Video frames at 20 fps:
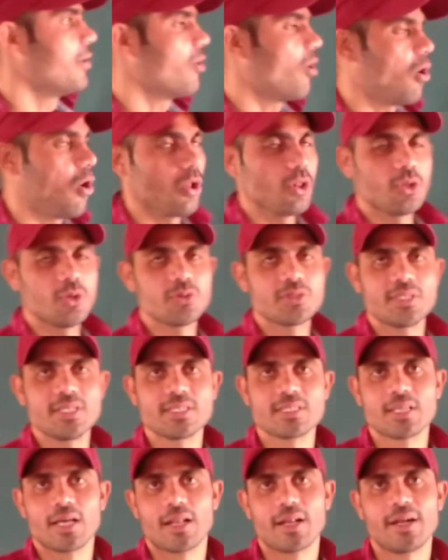all those
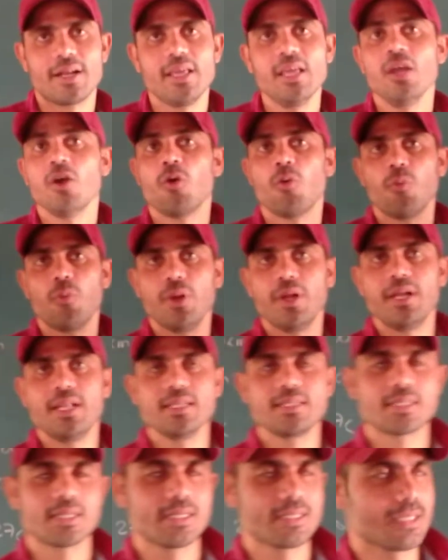things already we
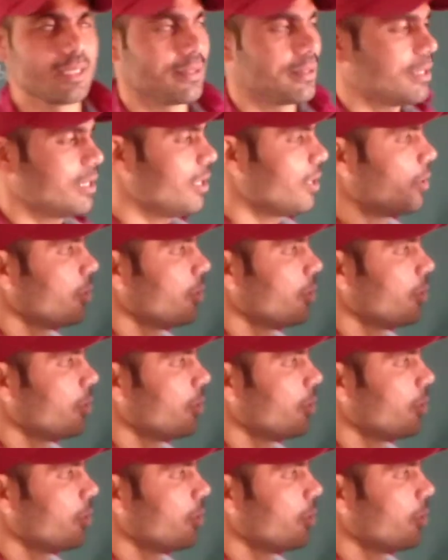discussed in the